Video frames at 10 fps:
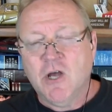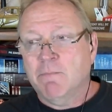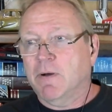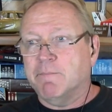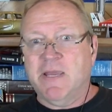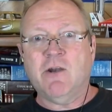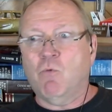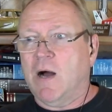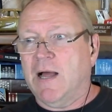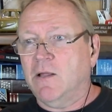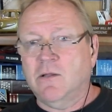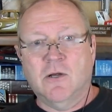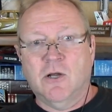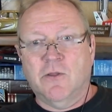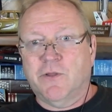But meanwhile,
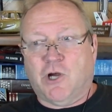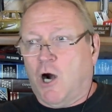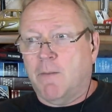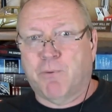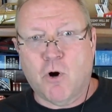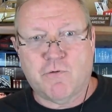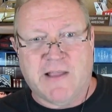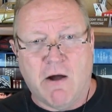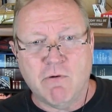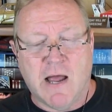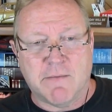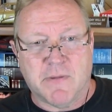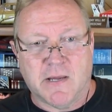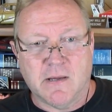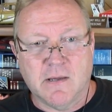the car broke down on
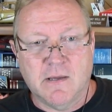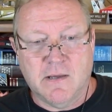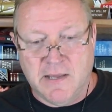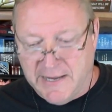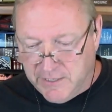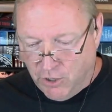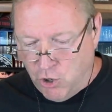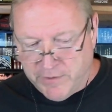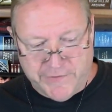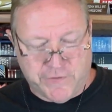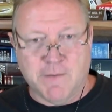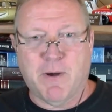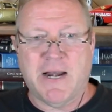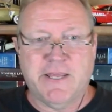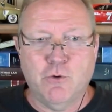me. And I go, okay, so you
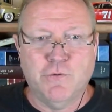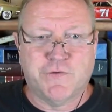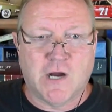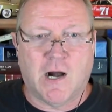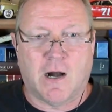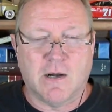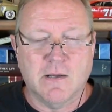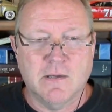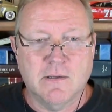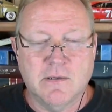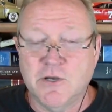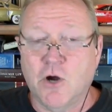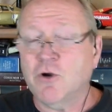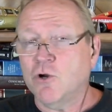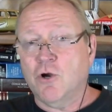bought a used car.
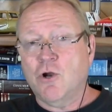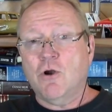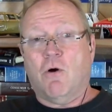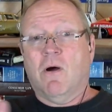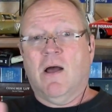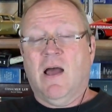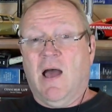No.